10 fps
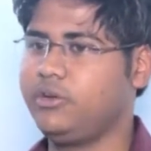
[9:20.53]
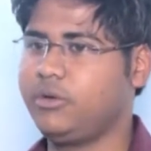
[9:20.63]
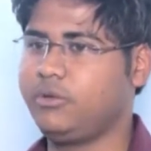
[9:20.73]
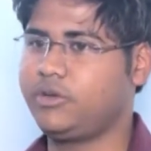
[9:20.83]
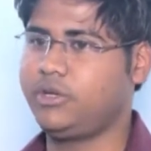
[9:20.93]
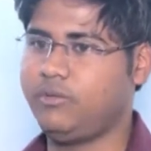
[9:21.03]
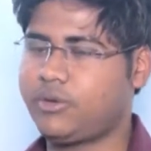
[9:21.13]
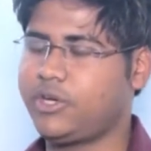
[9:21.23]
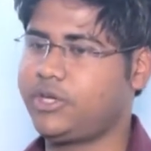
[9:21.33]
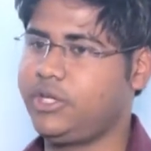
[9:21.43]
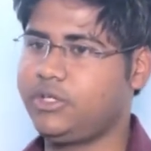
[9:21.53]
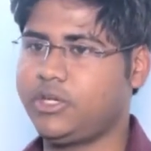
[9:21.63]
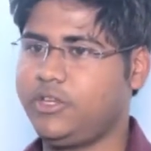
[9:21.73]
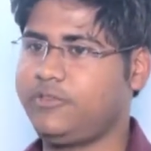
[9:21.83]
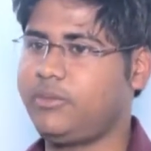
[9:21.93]
whatever, about thirty,
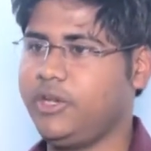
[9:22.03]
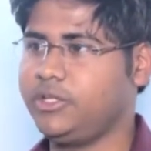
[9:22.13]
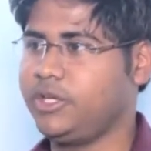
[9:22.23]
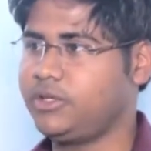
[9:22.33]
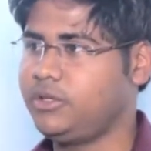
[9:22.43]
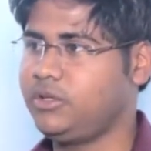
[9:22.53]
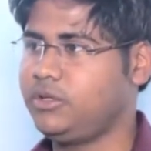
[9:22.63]
thirty-five, like that.